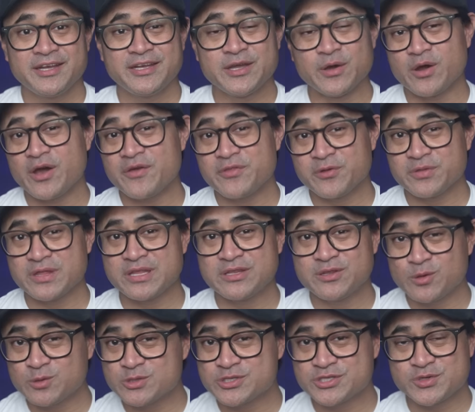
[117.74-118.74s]
Now, other than
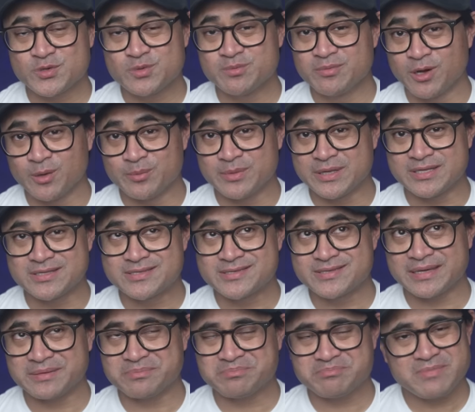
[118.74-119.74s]
those two
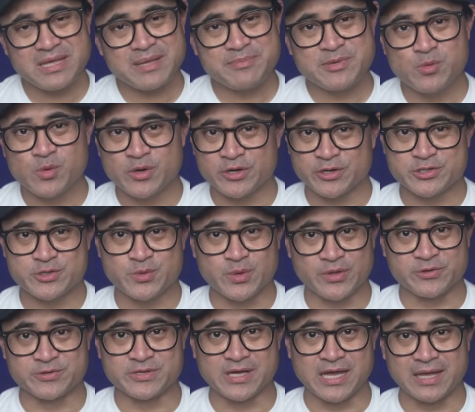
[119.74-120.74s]
moments, and maybe one or two
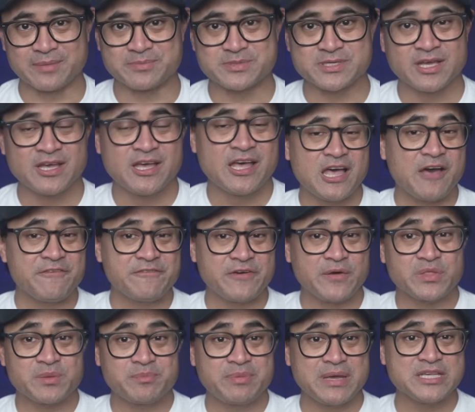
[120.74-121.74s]
other times, I
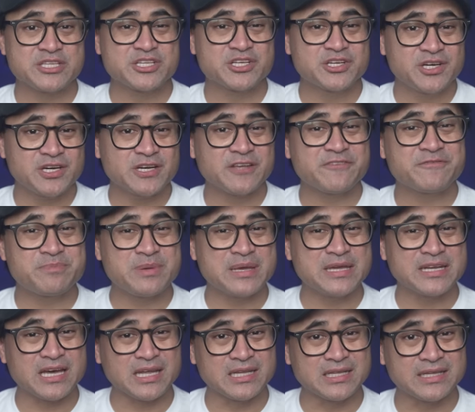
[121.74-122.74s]
felt the bass could have
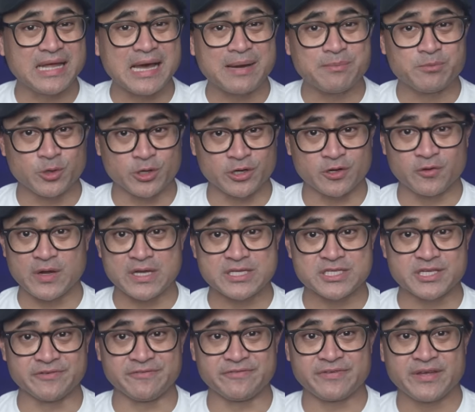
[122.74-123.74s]
been a lot more
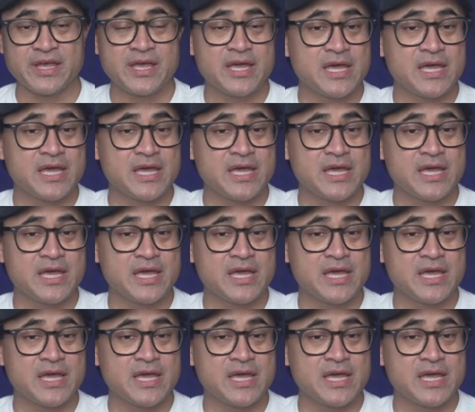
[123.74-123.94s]
aggressive.